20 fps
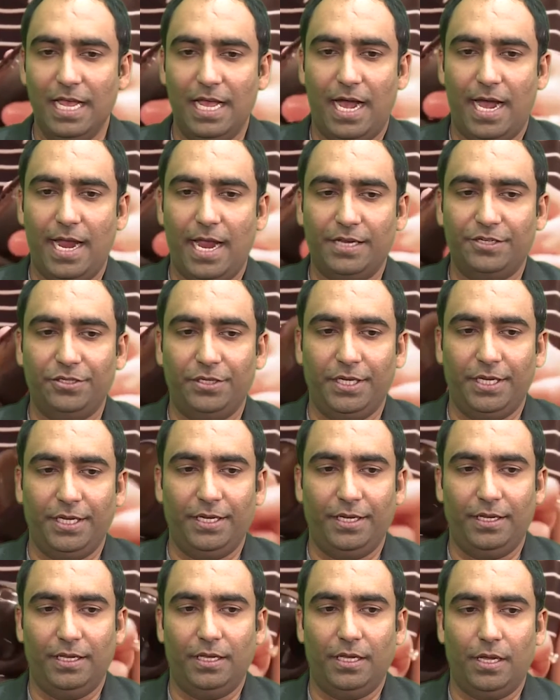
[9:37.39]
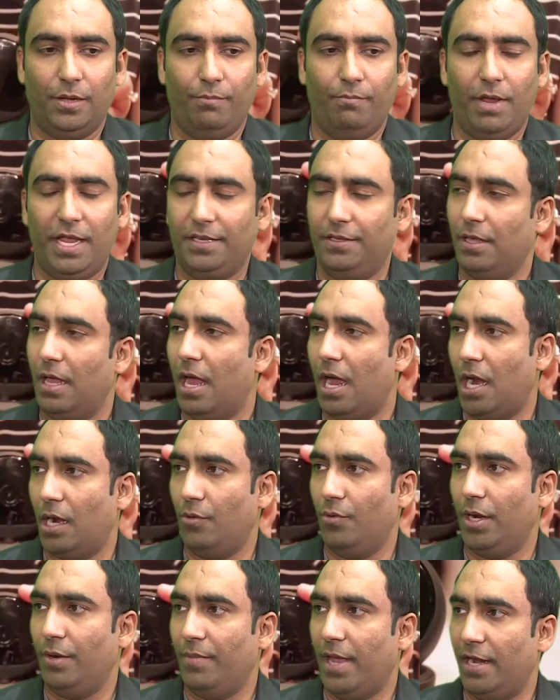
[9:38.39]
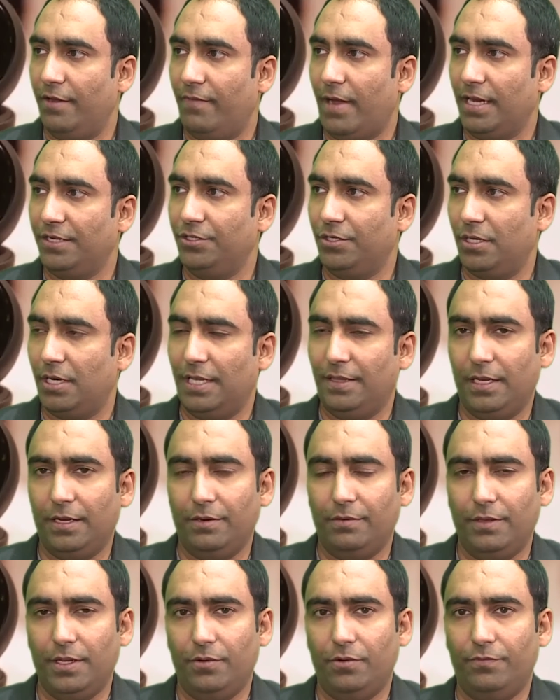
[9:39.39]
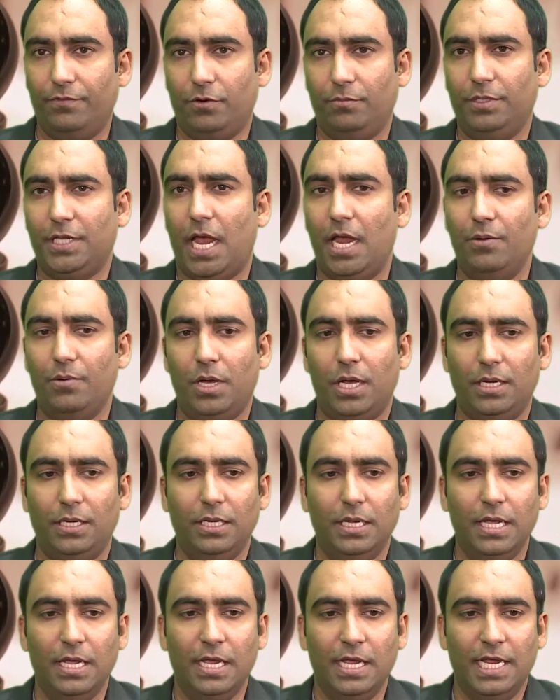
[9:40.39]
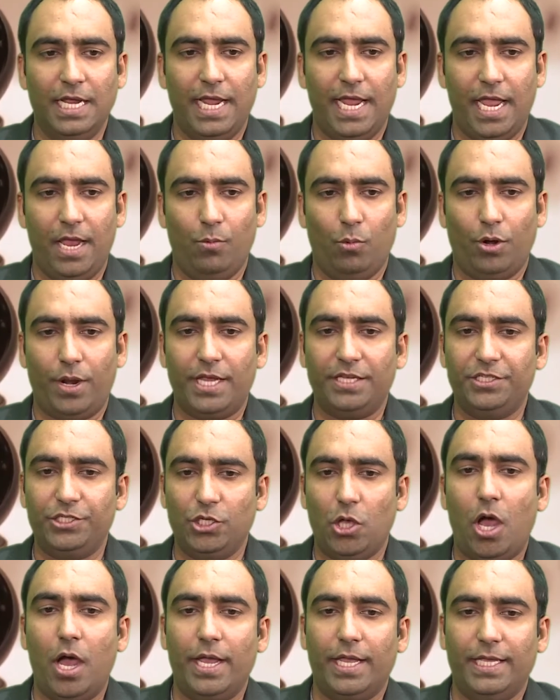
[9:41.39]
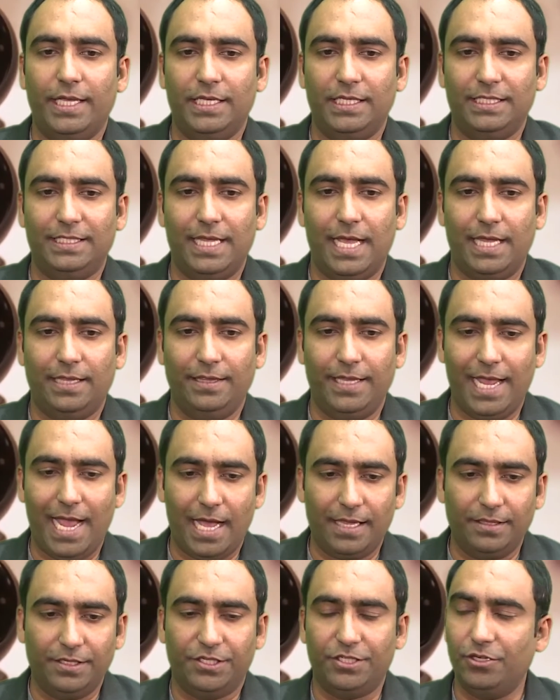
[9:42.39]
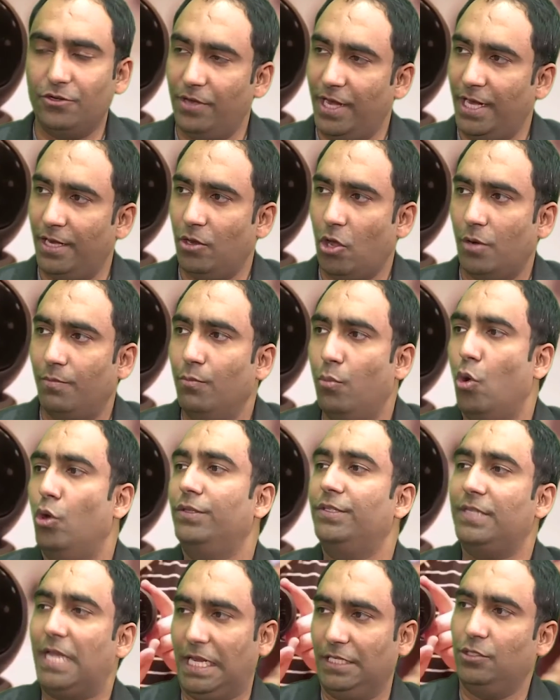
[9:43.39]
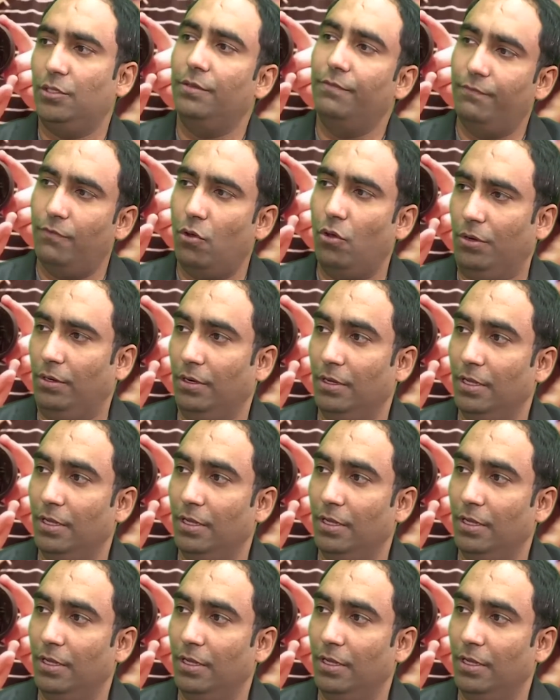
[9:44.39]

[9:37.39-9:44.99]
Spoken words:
I actually met the hardware manufacturer. I think they were from Taiwan, And what I saw is that they had the screen on both sides of the phone.